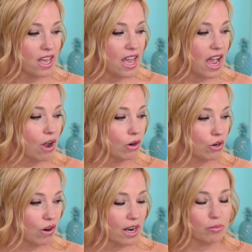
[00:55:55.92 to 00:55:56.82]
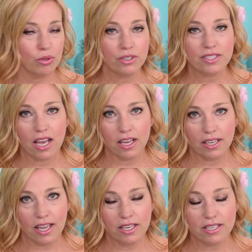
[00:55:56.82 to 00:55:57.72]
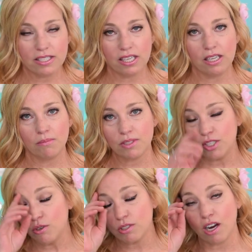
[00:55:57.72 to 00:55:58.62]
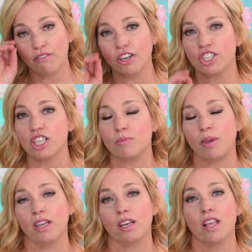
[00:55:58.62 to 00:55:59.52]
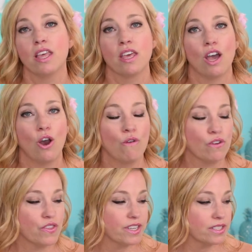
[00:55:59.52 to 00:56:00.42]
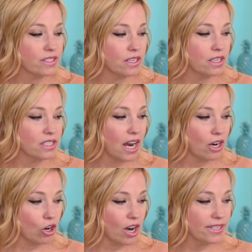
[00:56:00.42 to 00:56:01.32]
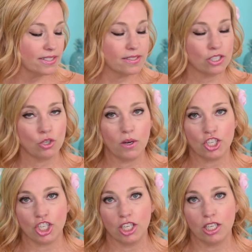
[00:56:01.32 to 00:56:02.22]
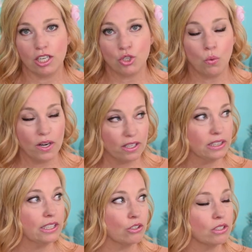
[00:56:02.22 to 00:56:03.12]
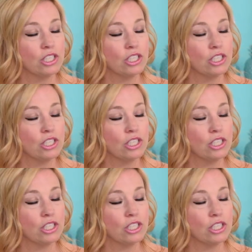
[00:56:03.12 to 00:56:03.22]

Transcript: how incredible Doug and his team's news coverage has been over this entire crisis situation. Literally